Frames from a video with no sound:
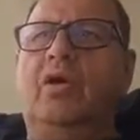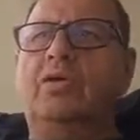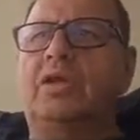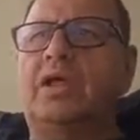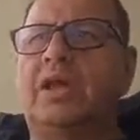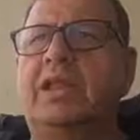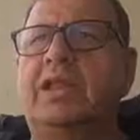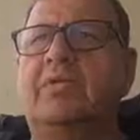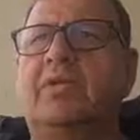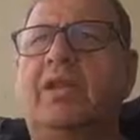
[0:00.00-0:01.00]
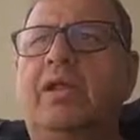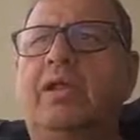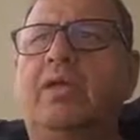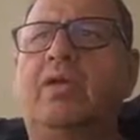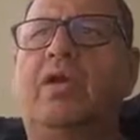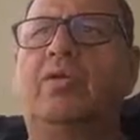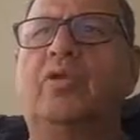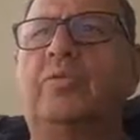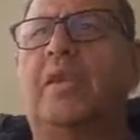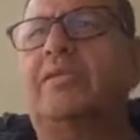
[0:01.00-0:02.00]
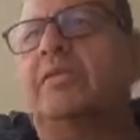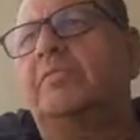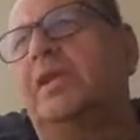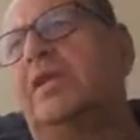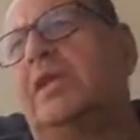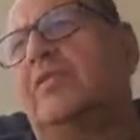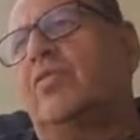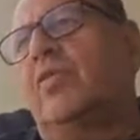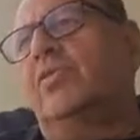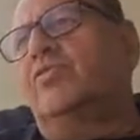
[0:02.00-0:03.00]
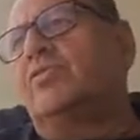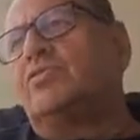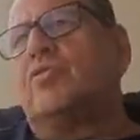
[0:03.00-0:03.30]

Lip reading: on the dining table. You have to apply something that is called a force.